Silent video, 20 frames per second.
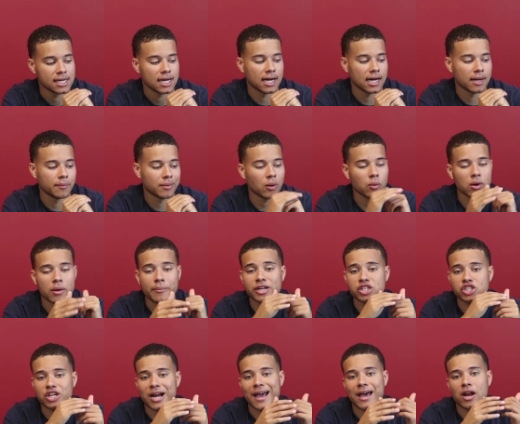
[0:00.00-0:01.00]
But I want to
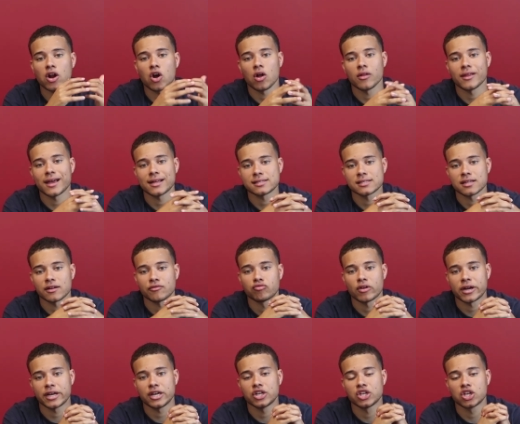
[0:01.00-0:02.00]
make sure I had all that stuff
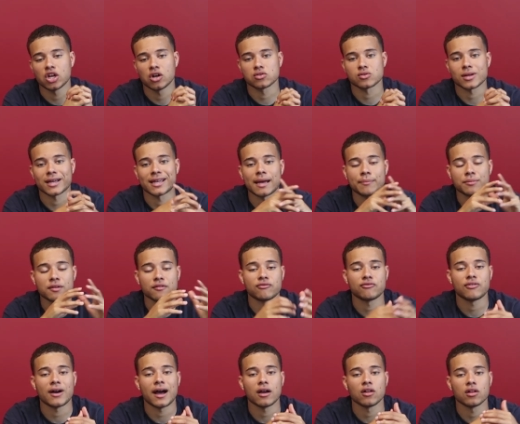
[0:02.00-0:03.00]
ready to go, so I kept a
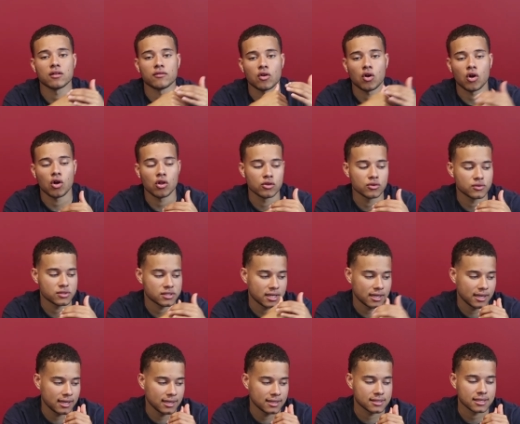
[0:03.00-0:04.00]
file of all those
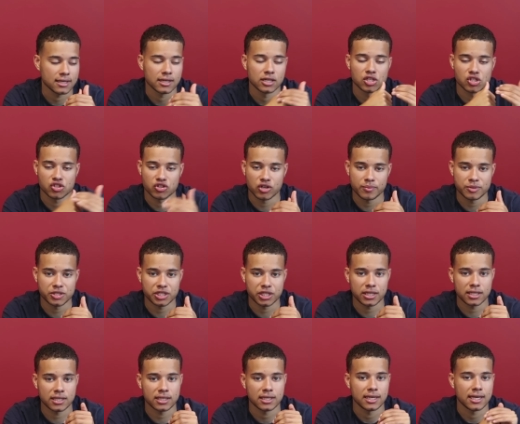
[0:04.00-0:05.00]
things,
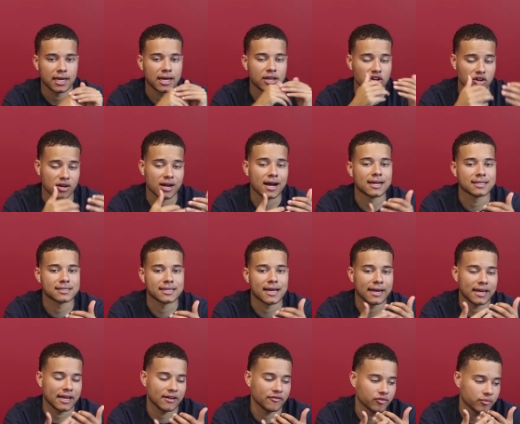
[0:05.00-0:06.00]
description, and their
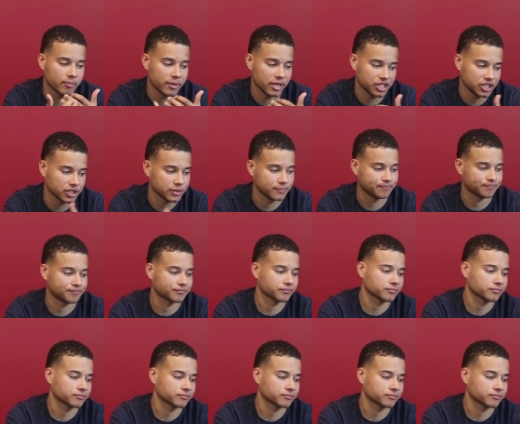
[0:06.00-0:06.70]
contact information.